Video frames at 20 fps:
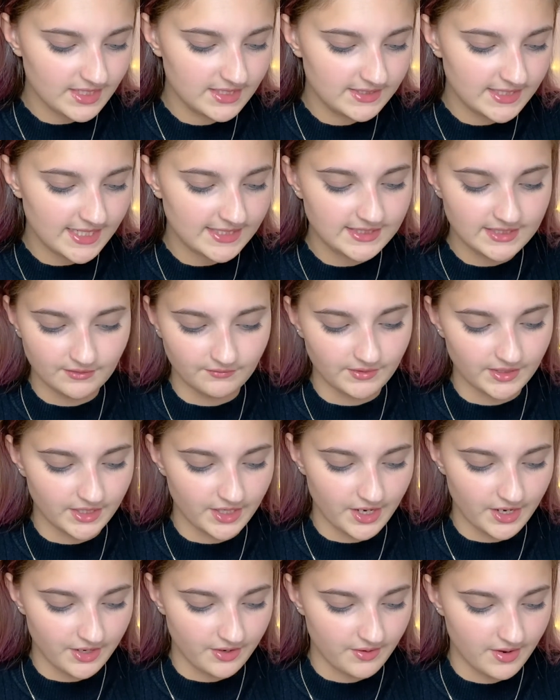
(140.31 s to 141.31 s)
testing
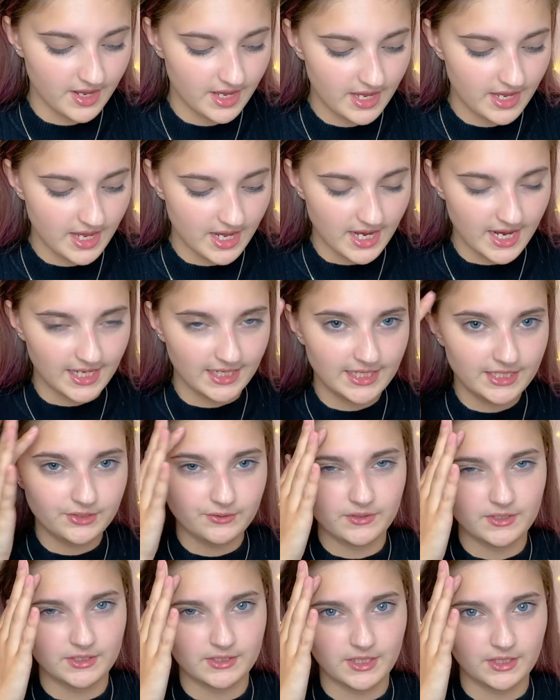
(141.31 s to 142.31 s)
video, I
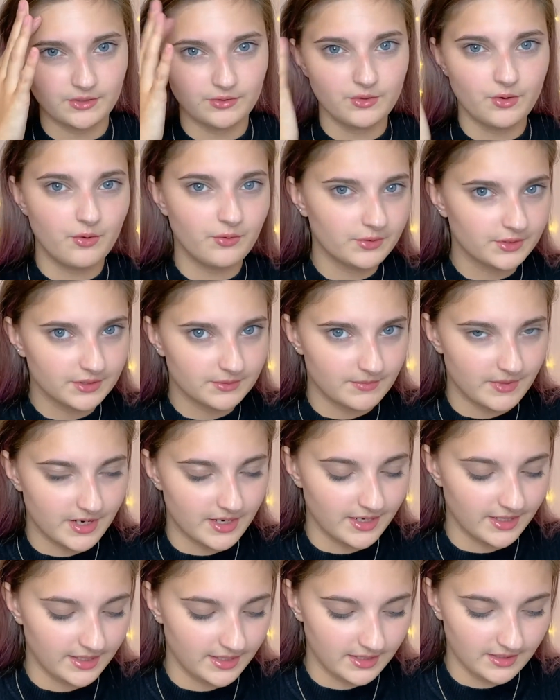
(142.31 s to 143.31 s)
literally just like knocked
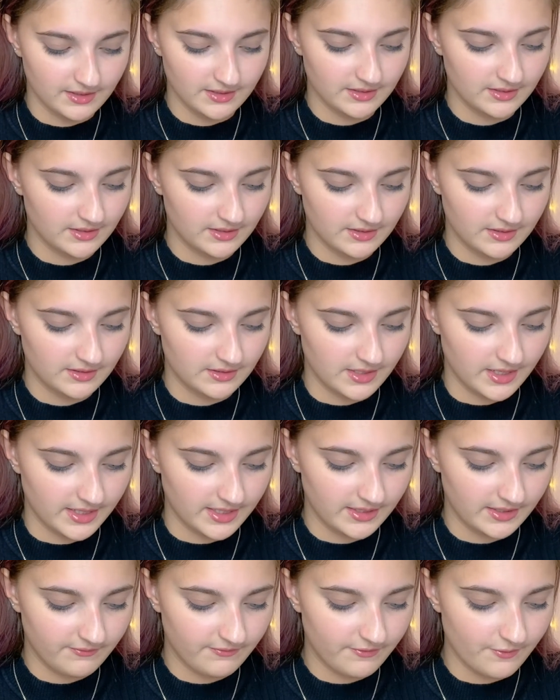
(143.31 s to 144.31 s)
my
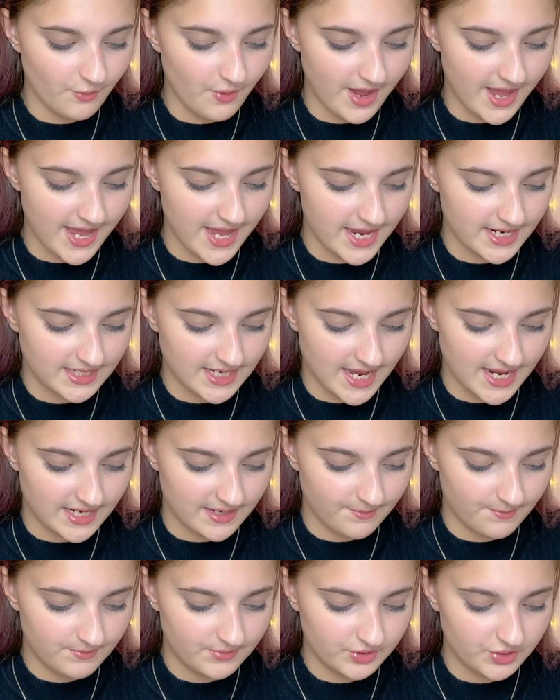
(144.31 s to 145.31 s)
like forehead and
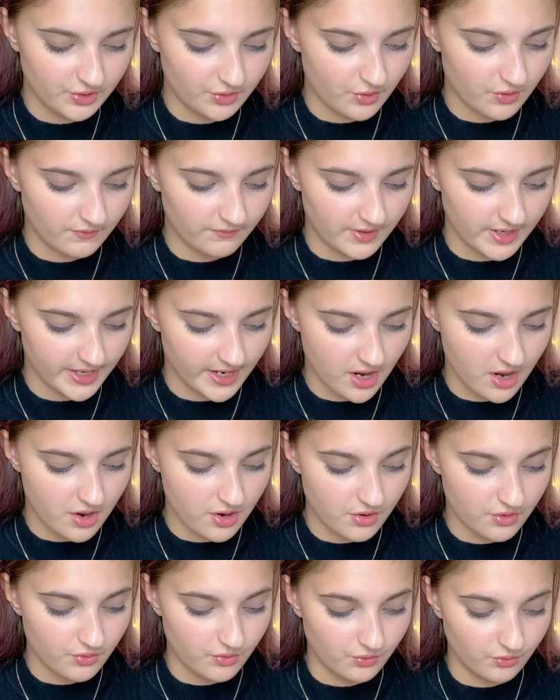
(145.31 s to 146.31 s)
it took off like a
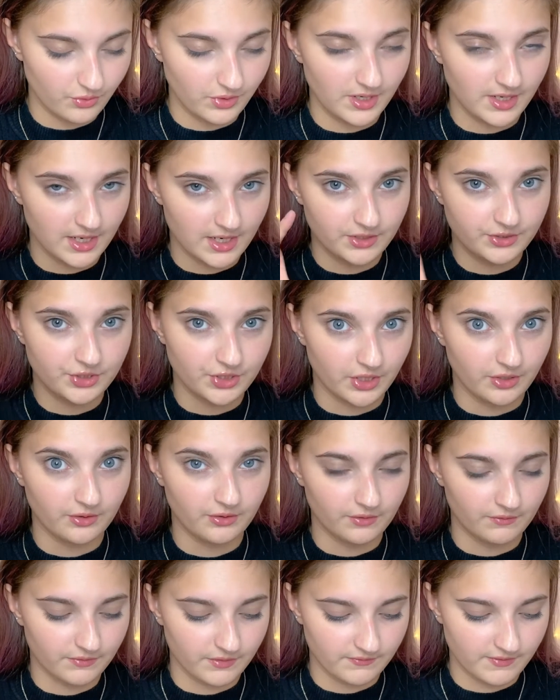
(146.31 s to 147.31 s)
whole
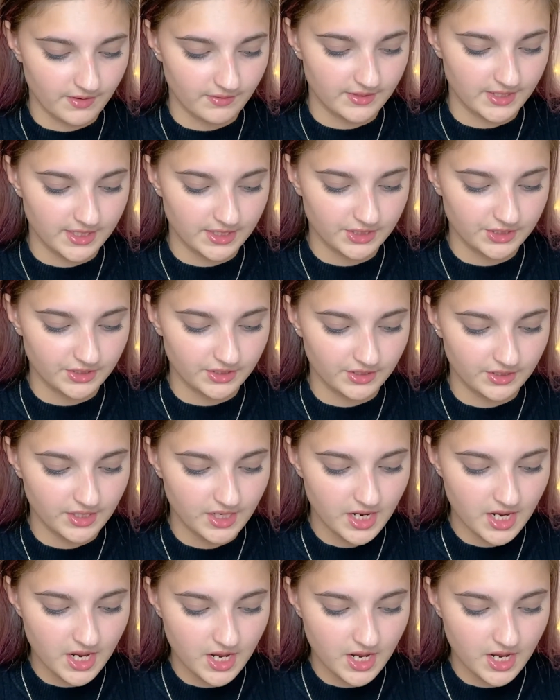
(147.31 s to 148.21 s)
chunk of the foundation,